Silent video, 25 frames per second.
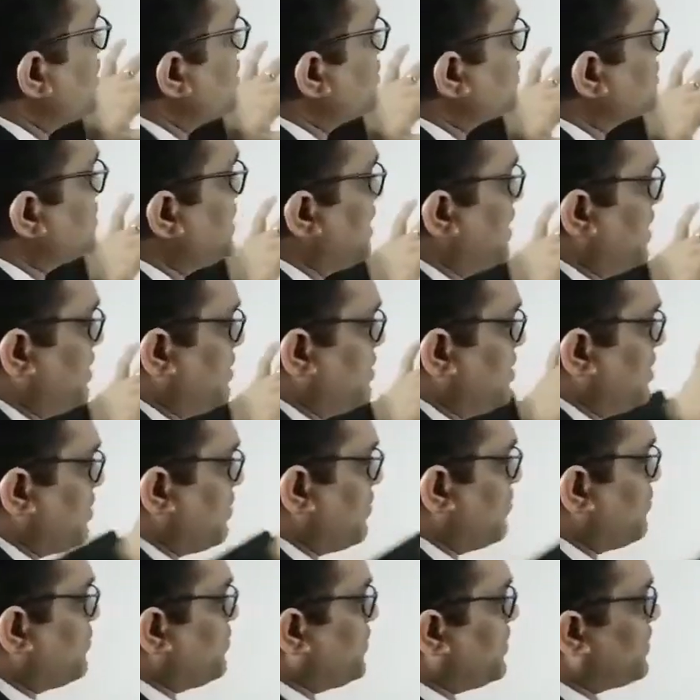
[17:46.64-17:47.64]
to see,
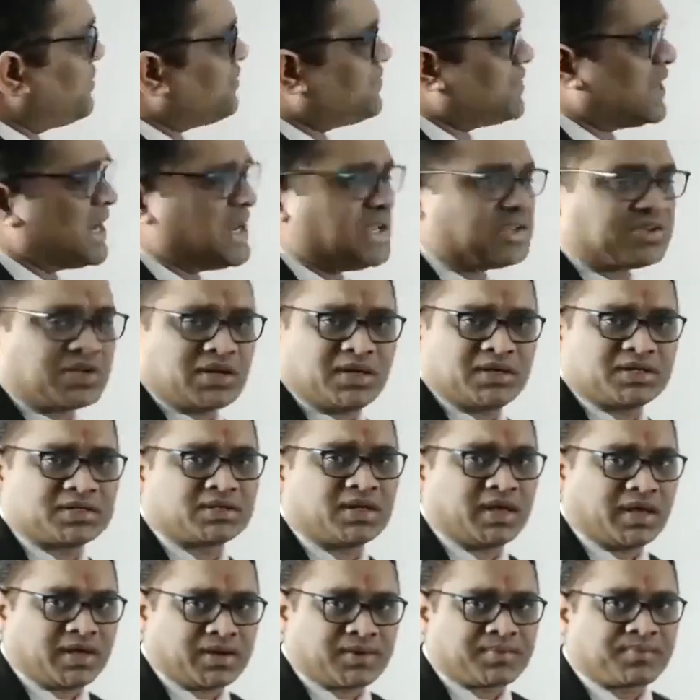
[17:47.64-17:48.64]
if deletion is
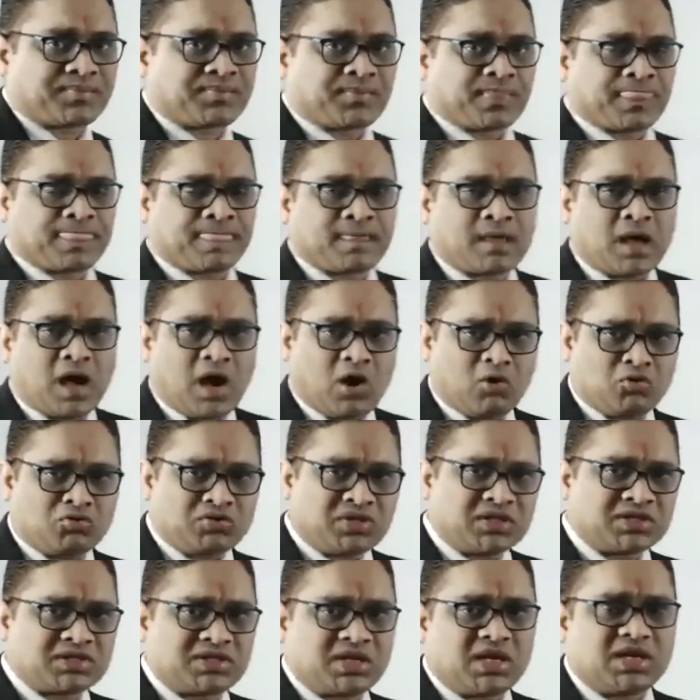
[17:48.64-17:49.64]
there, how
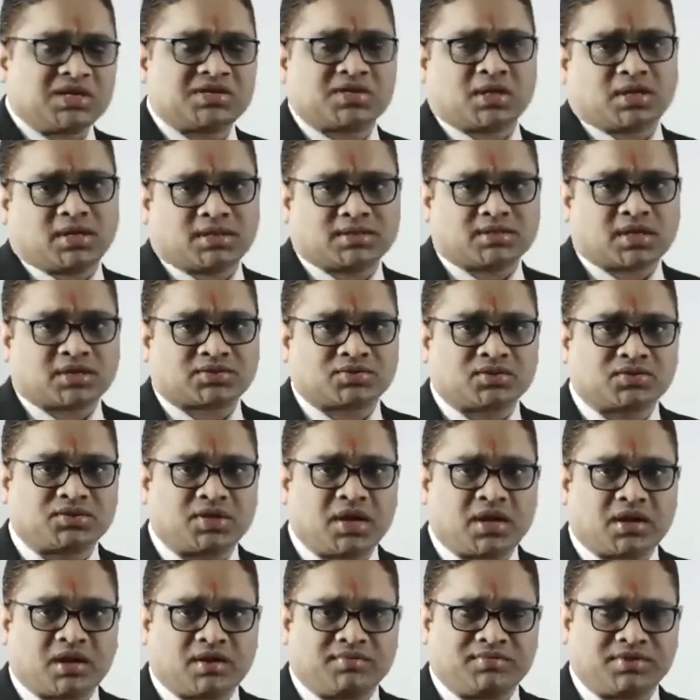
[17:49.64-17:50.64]
this deletion is
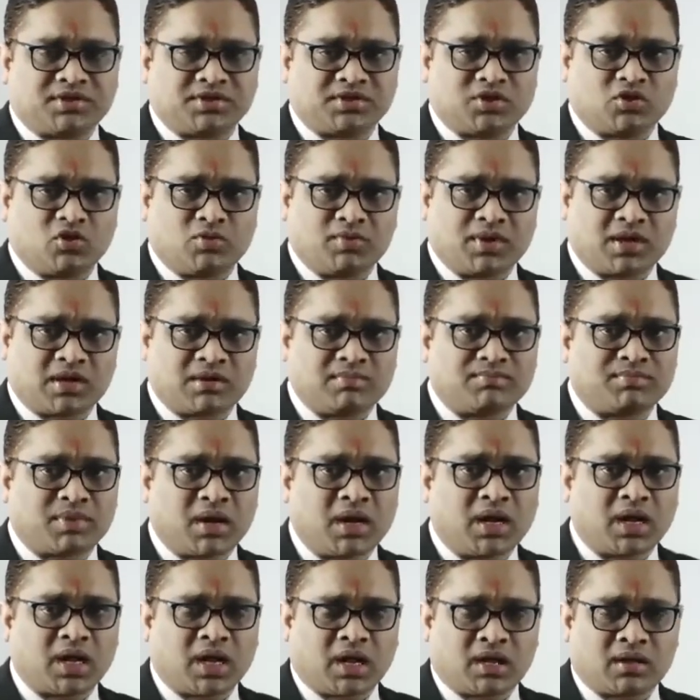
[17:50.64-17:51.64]
associated with genomic
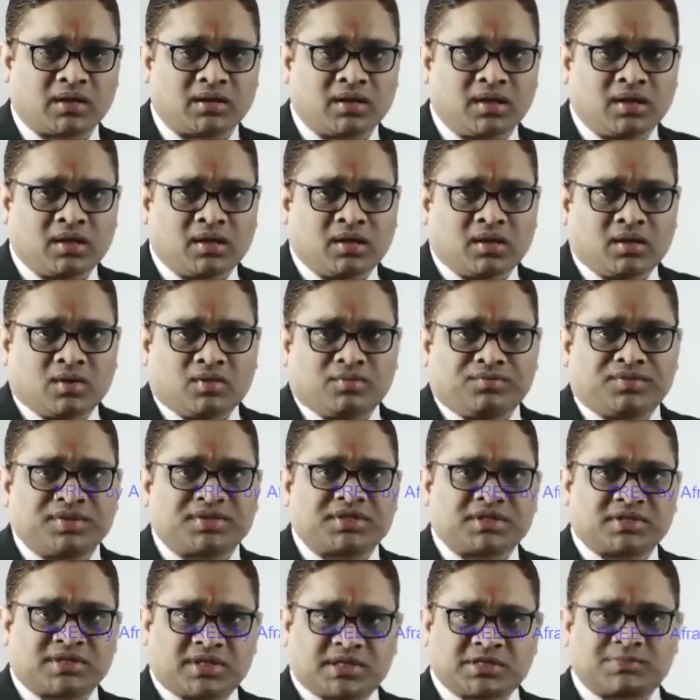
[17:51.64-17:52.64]
imprinting, which
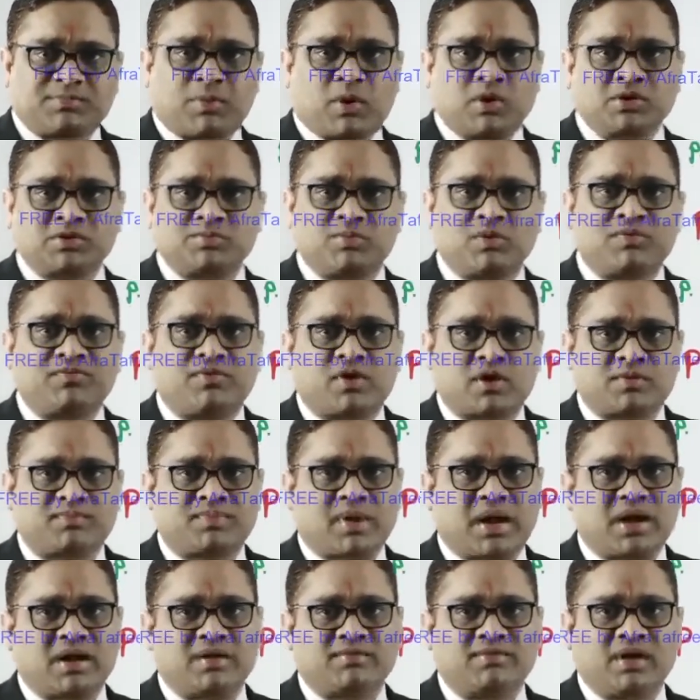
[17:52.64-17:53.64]
is responsible for
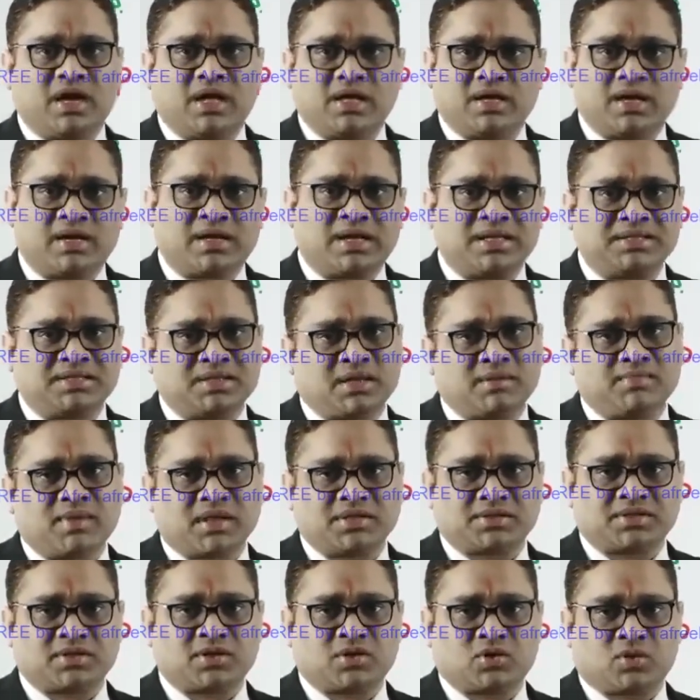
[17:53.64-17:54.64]
Prader-Willi and Angelman
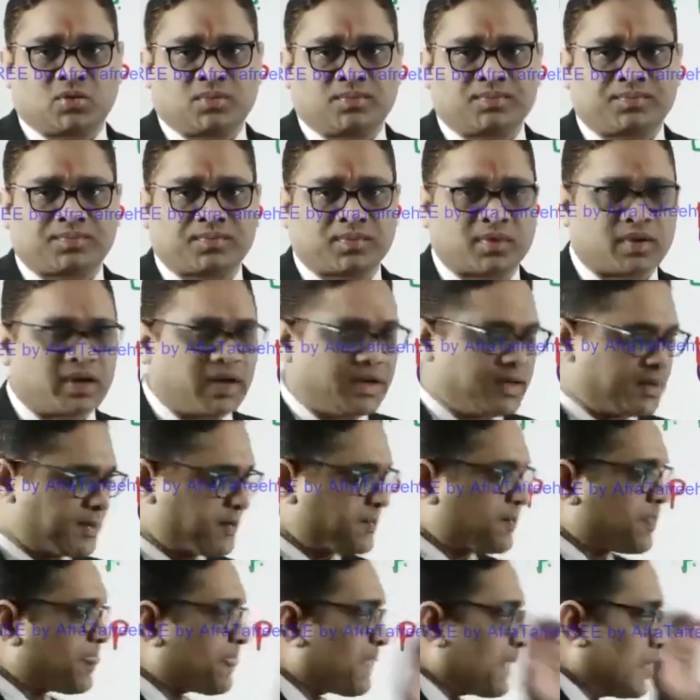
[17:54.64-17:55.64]
syndrome, right?
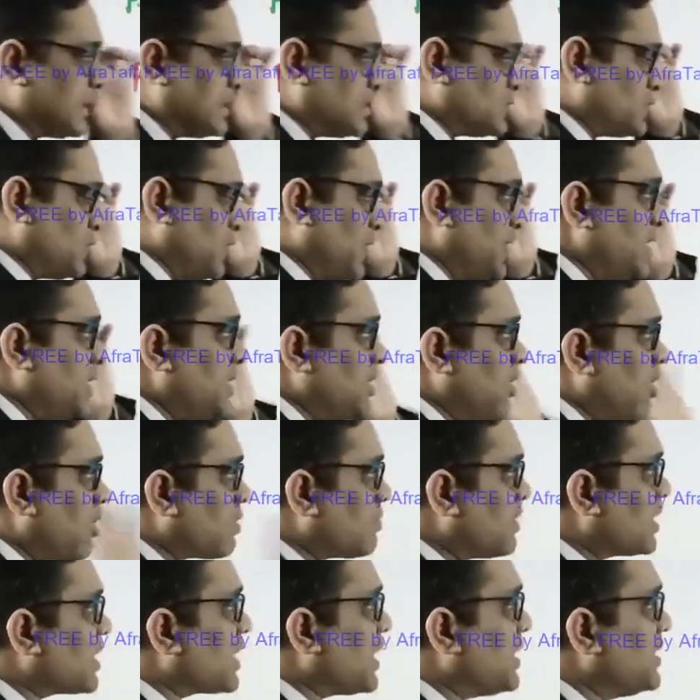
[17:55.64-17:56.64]
So in
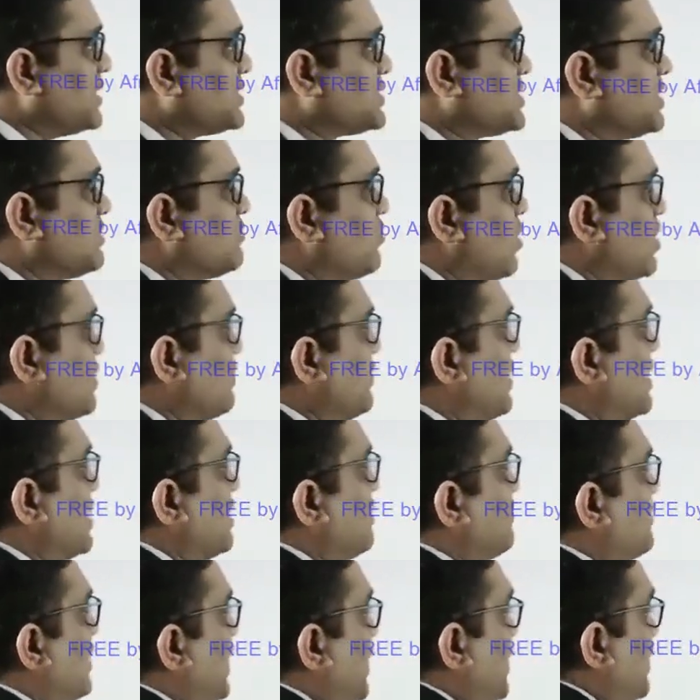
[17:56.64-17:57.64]
normal condition, what we
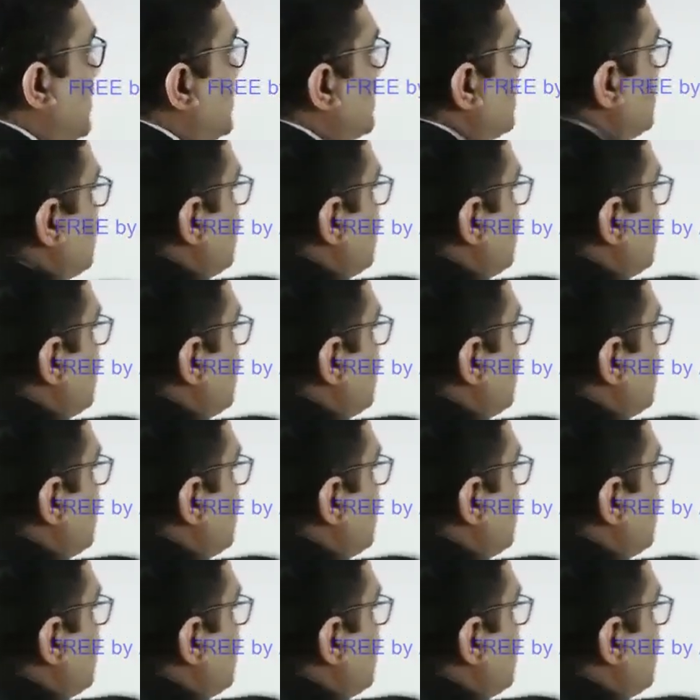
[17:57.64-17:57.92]
have read,